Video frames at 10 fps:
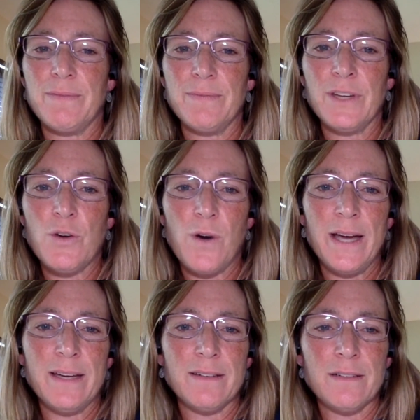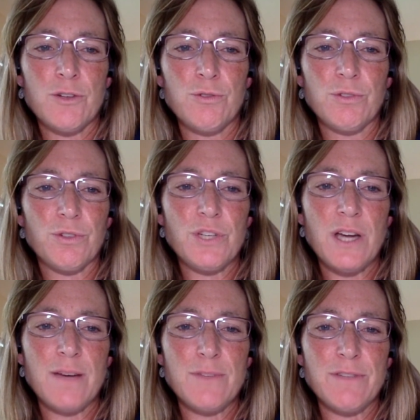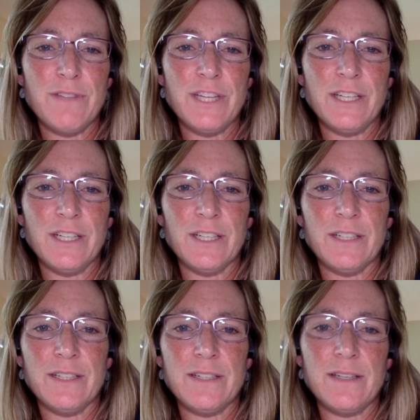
the quieter, cooler times of the year, and